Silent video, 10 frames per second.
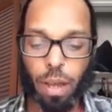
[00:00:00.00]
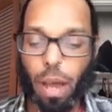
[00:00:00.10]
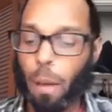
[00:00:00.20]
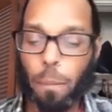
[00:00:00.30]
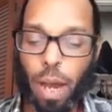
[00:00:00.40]

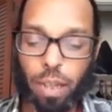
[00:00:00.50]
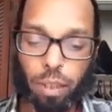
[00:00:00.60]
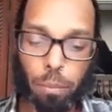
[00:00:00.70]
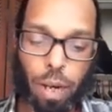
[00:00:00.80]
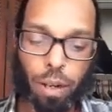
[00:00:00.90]
Back to
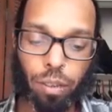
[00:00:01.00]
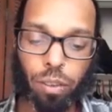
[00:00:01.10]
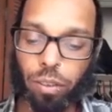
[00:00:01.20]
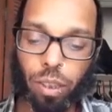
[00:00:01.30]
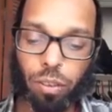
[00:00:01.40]
barracks, he
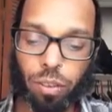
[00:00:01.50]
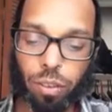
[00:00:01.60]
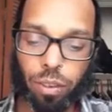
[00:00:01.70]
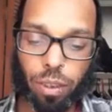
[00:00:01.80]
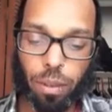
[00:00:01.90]
said
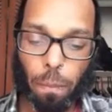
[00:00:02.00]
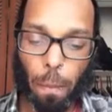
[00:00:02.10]
sternly.